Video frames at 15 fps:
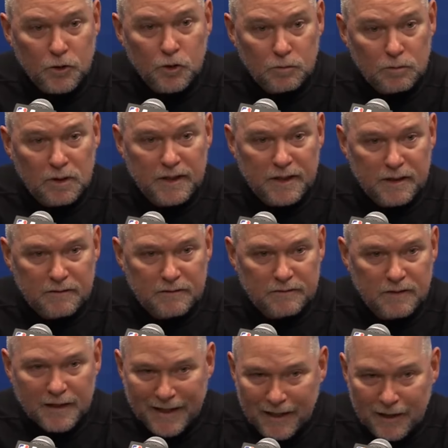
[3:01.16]
Do you believe?
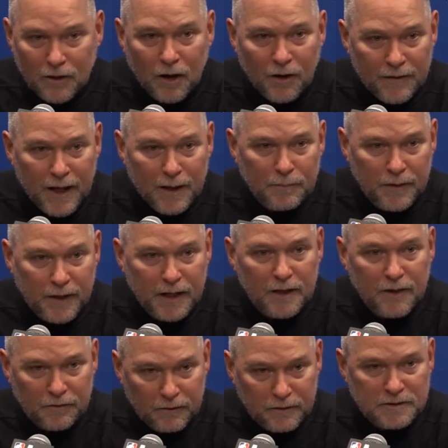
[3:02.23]
Getting on that plane
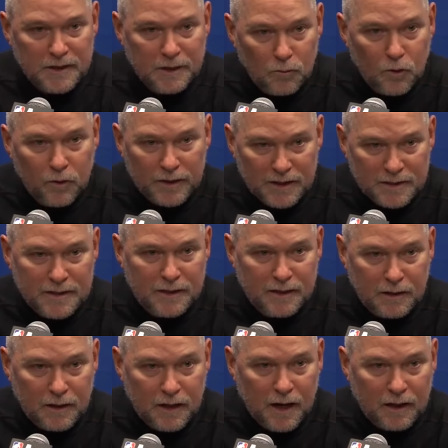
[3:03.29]
on Thursday morning at 10
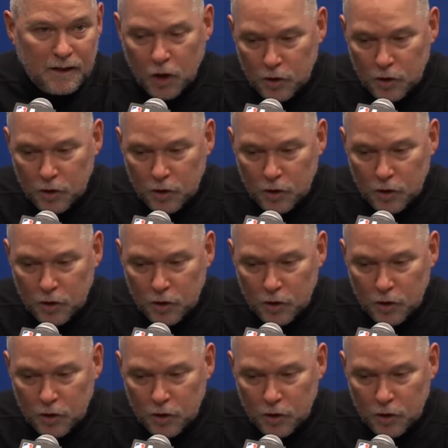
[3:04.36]
o'clock,